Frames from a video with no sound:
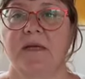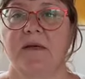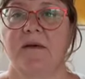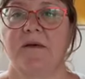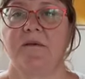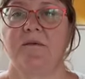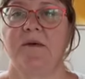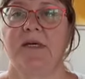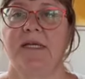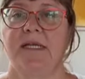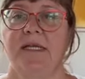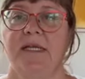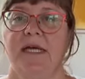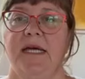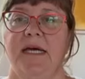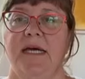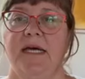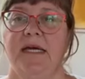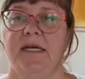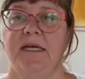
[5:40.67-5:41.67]
when
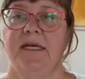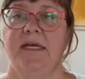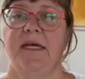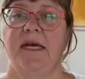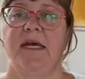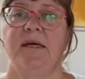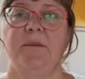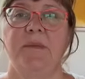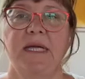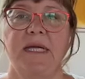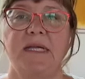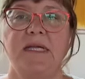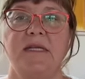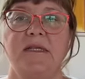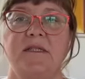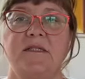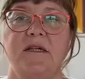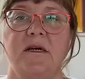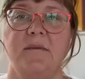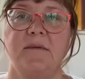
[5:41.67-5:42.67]
I made a
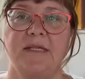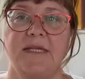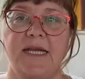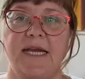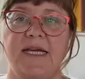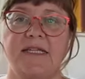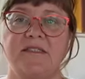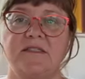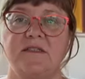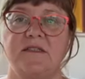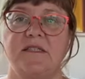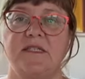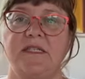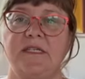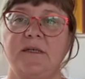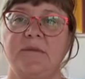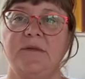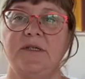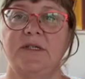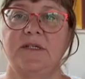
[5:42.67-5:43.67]
double cast on
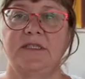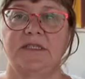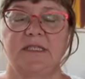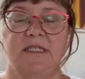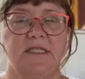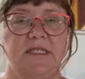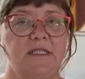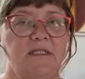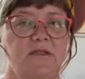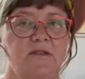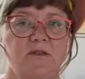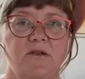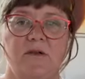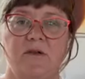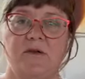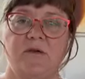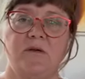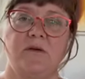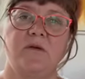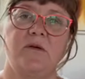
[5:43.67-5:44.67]
here because I didn't
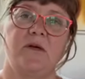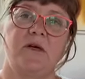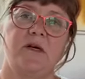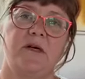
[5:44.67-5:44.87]
know